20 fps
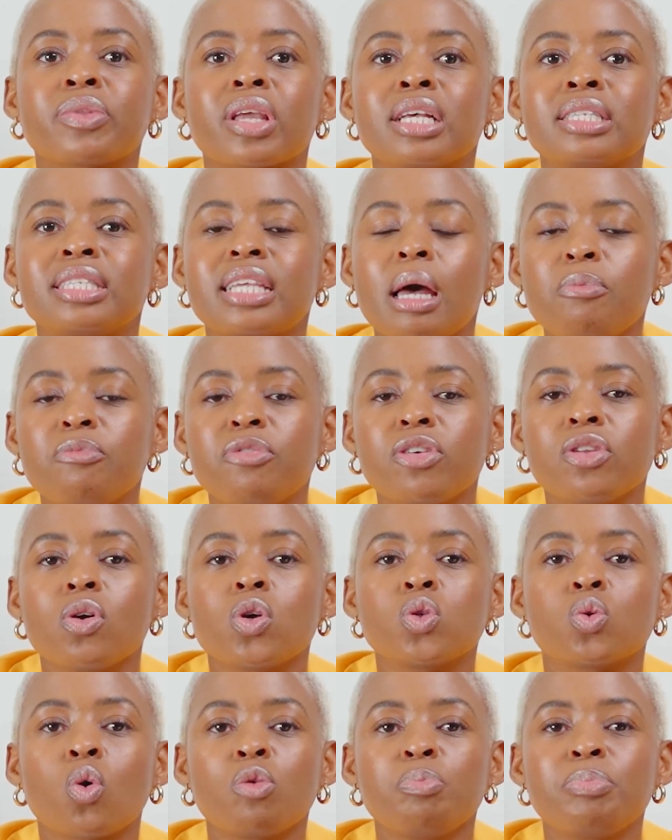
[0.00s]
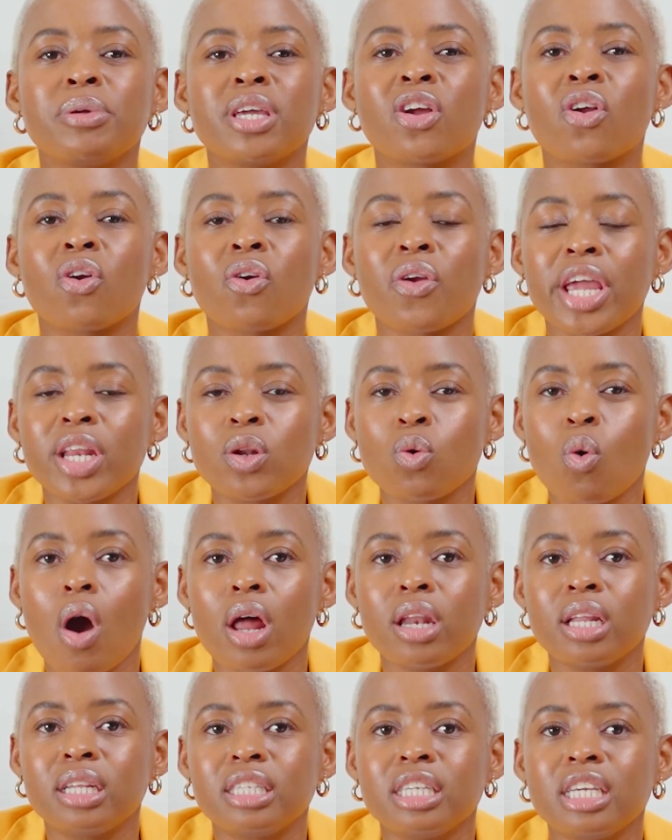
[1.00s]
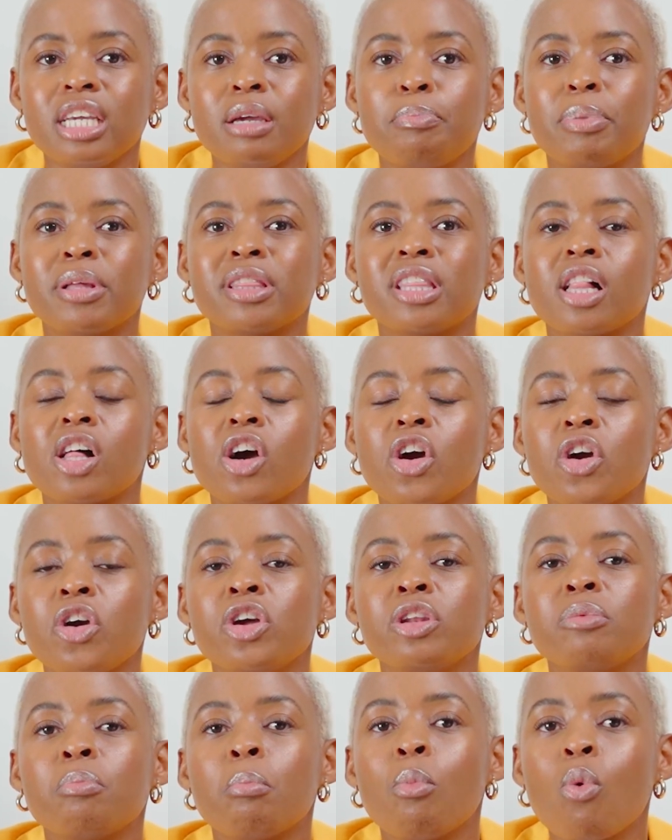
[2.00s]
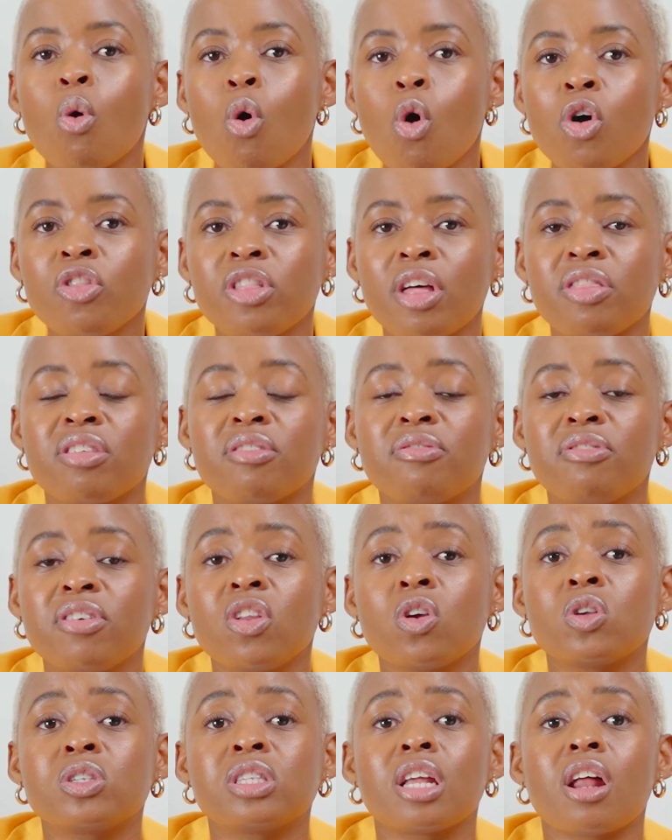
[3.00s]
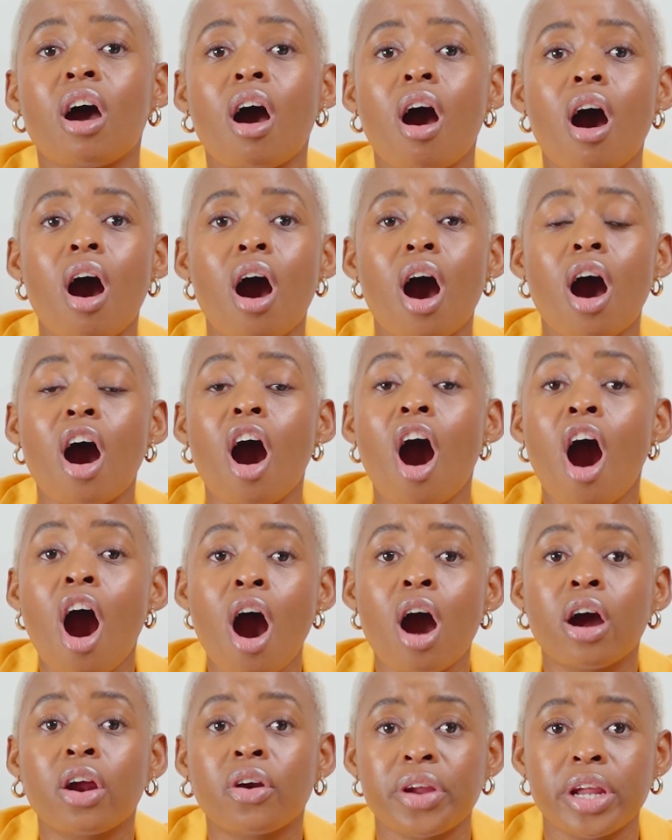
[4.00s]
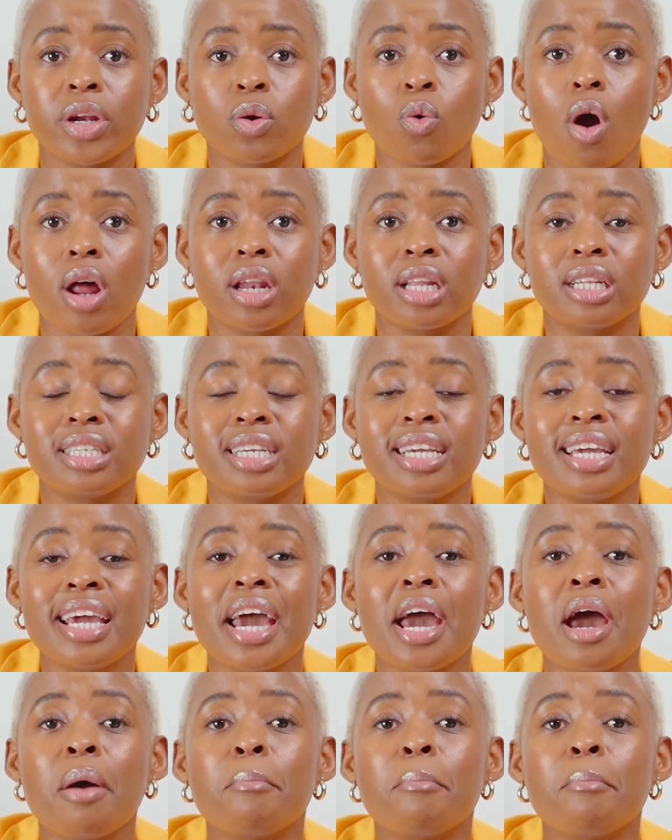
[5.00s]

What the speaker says: some videos won't be great quality, but they'll earn more than the videos that are great quality.